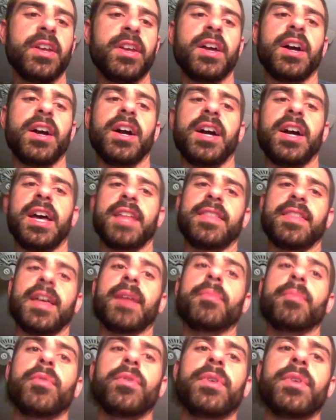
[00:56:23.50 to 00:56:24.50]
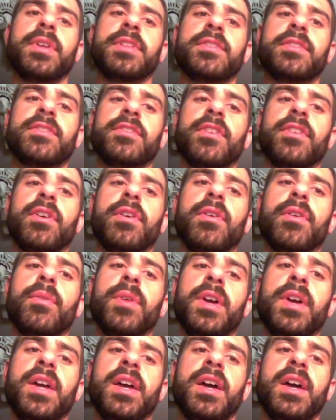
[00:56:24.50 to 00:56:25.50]
at that point.
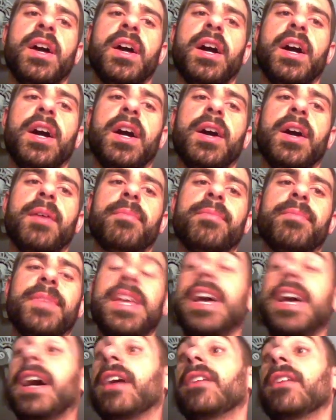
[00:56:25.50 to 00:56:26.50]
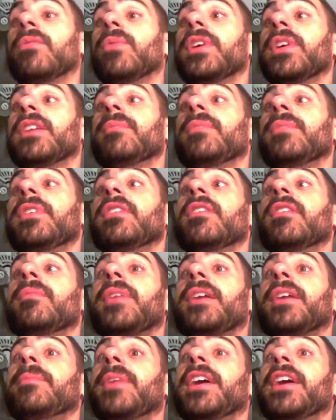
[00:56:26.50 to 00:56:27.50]
So, yeah, we can beat our
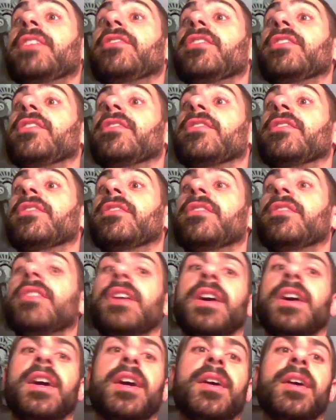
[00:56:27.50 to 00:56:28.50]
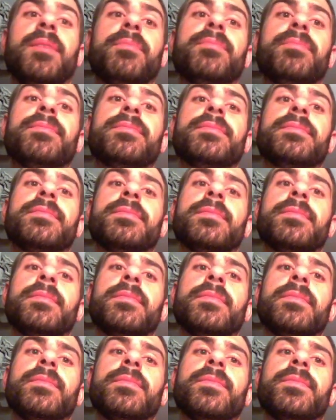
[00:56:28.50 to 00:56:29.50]
bad matches. Grixis
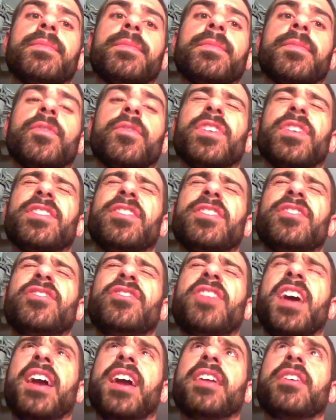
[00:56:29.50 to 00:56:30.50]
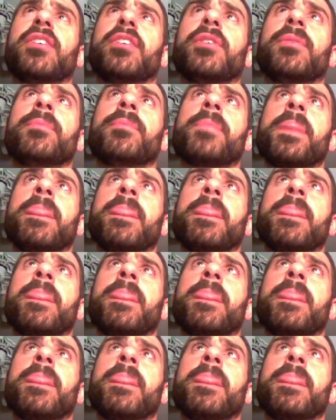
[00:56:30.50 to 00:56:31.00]
Shadow.